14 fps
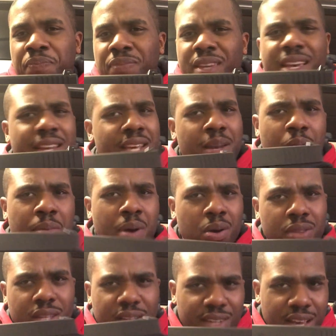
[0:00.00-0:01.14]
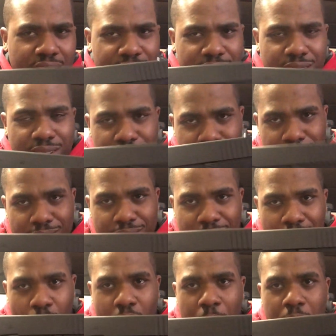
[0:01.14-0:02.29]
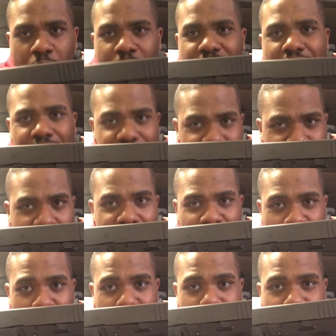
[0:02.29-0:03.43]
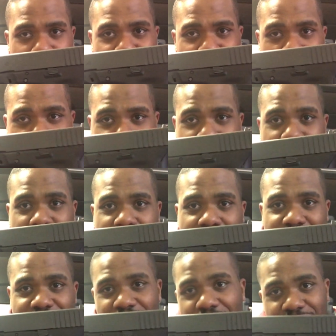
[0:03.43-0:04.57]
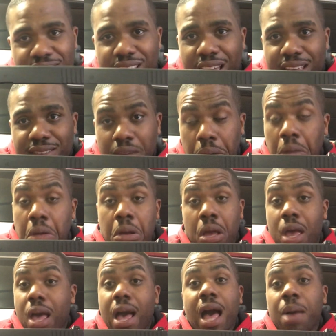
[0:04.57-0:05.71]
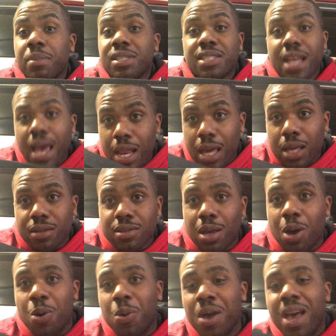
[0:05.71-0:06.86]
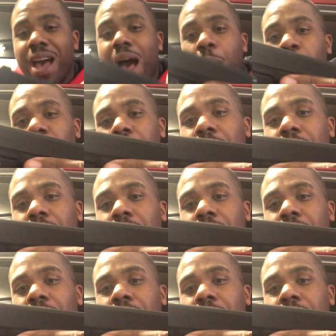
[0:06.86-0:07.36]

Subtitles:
it didn't promote this as a weapon with night sights on it. So I get it and has night sights. I'm ecstatic. So I put